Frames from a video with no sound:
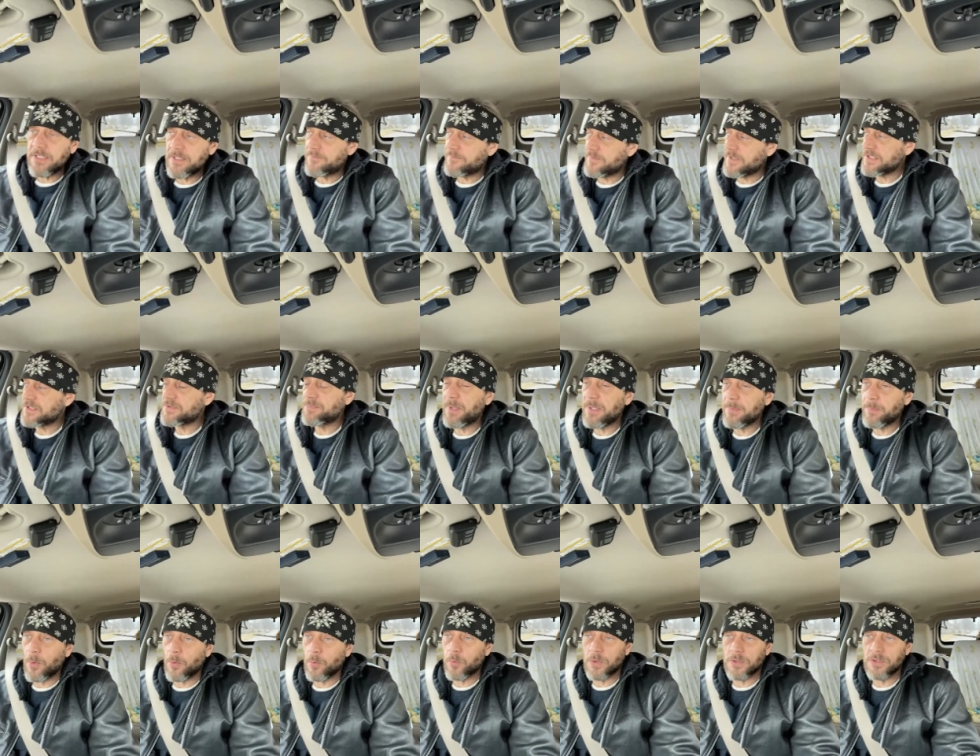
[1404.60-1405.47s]
if these
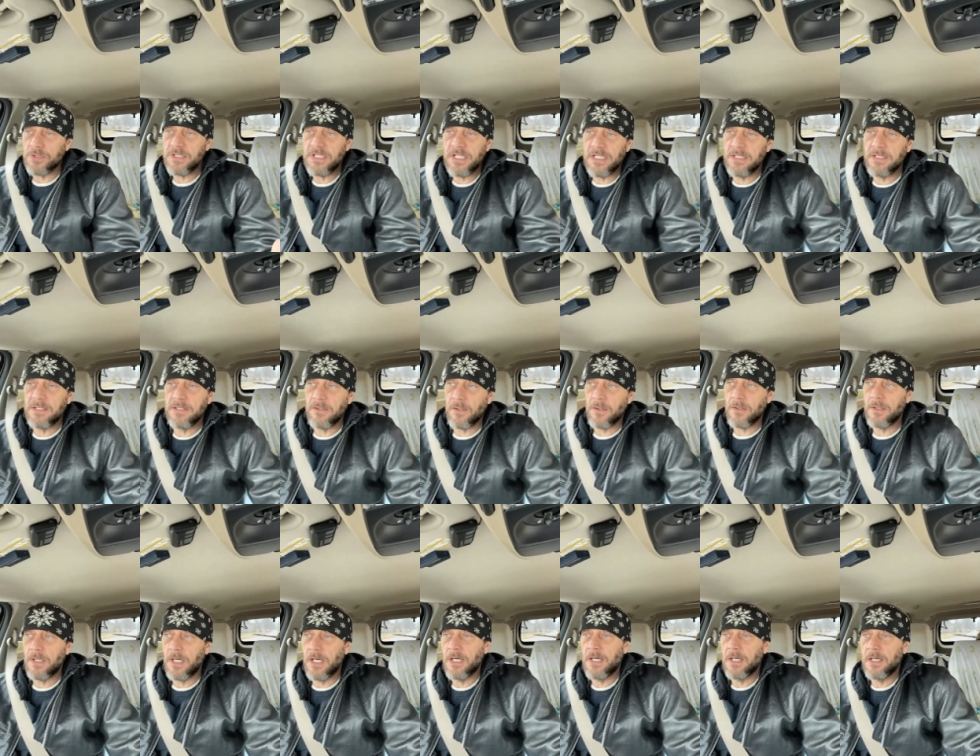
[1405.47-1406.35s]
people weren't getting,
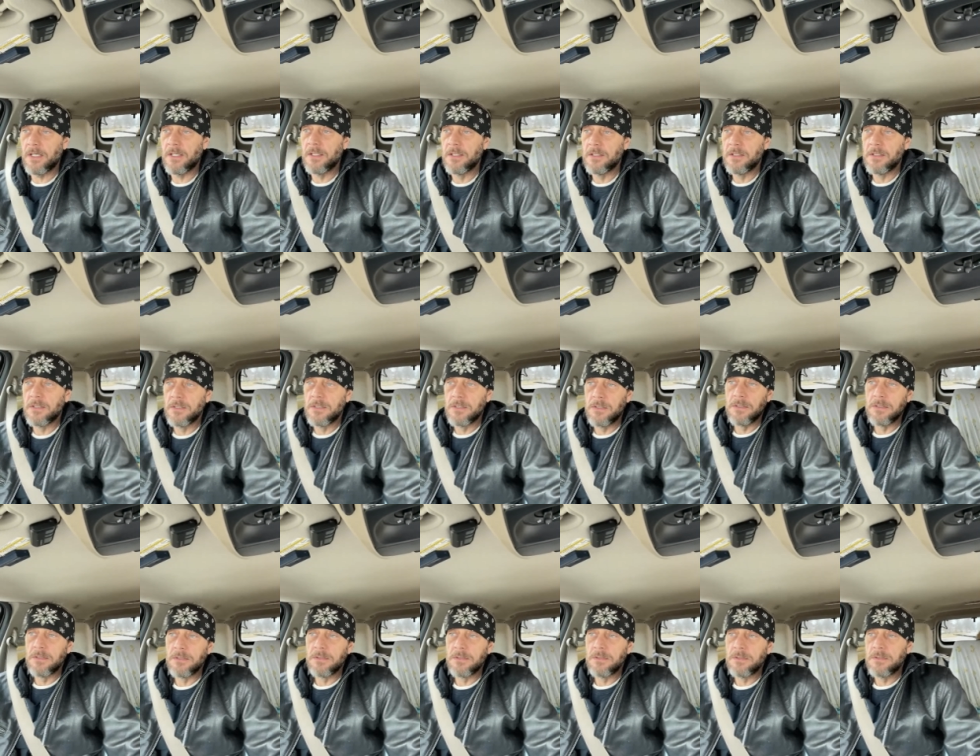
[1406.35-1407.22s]

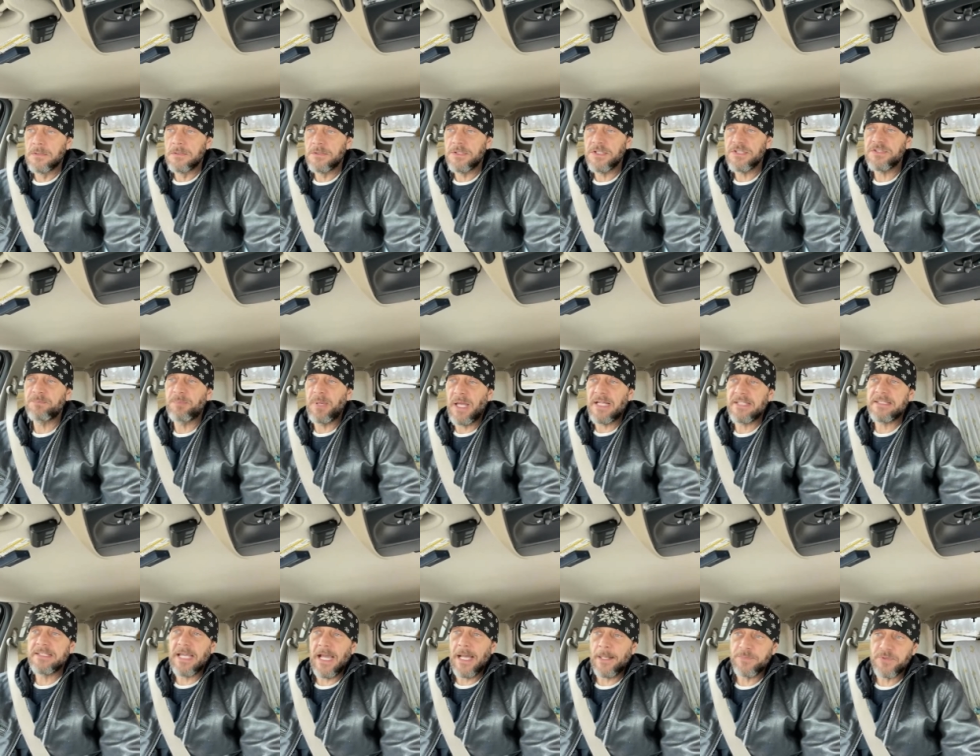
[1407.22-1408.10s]
these bad
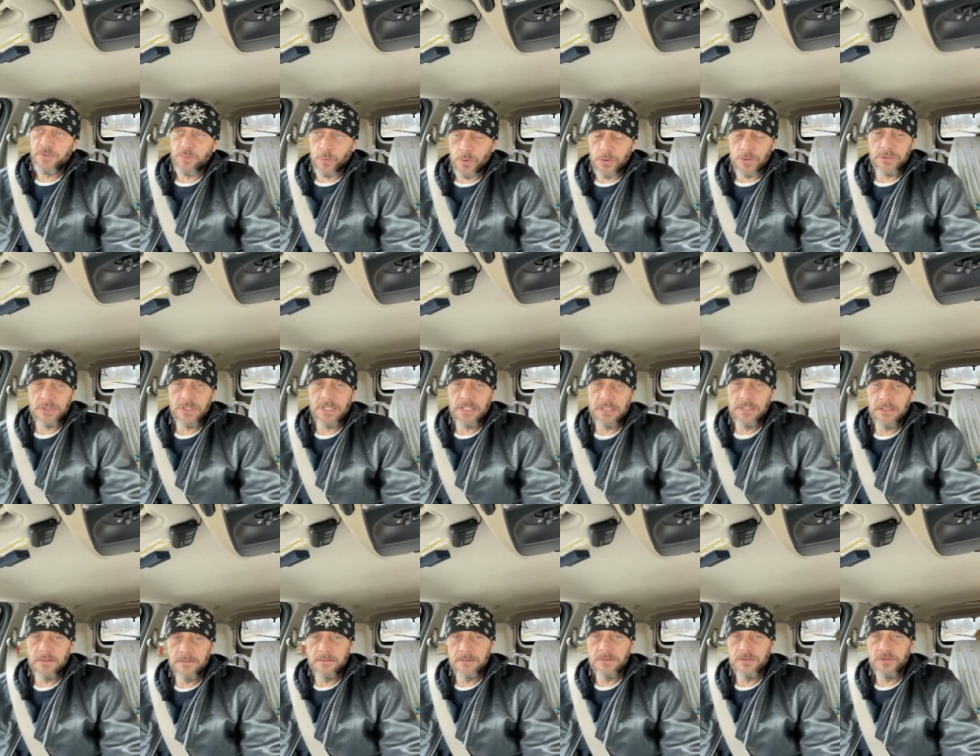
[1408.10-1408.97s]
cops weren't
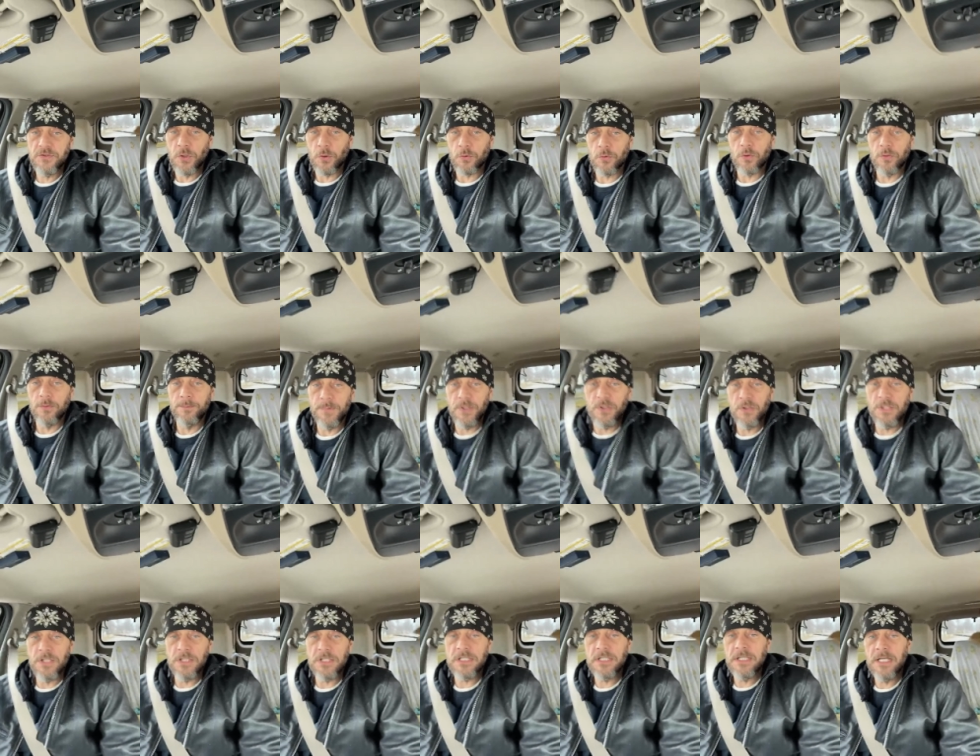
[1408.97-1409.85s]
getting total
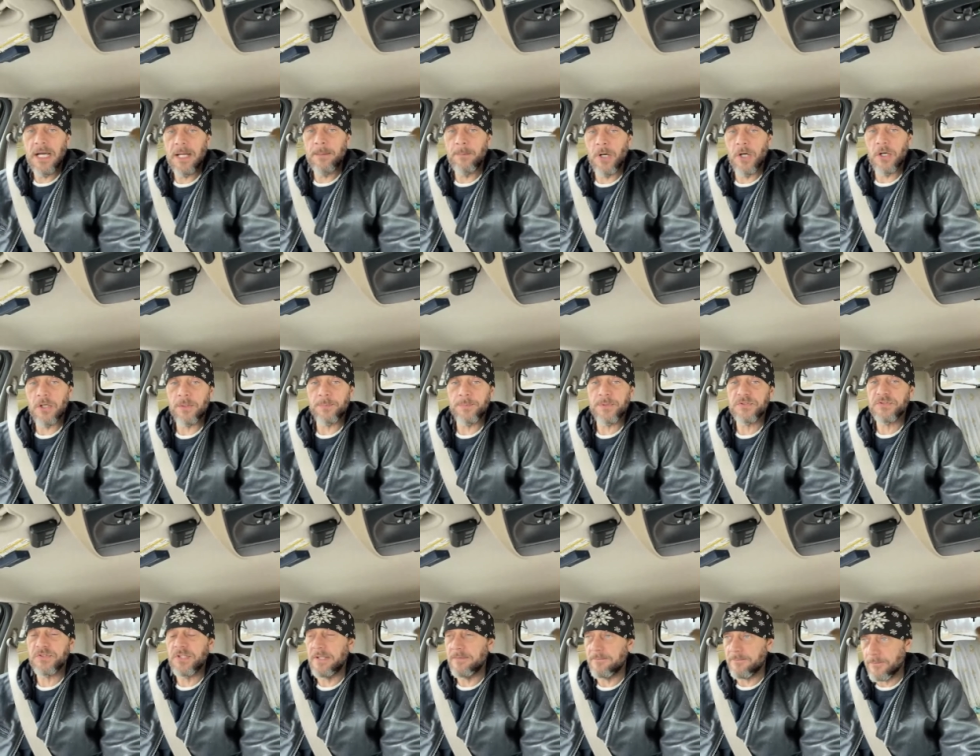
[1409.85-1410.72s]
immunity. I'm
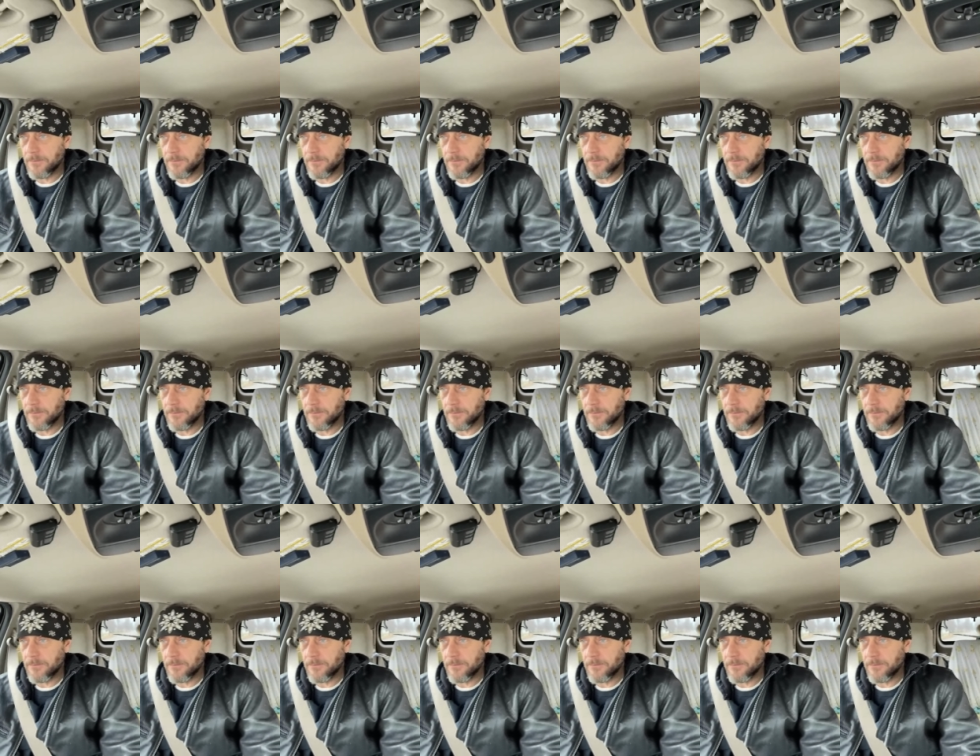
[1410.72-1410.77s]
100%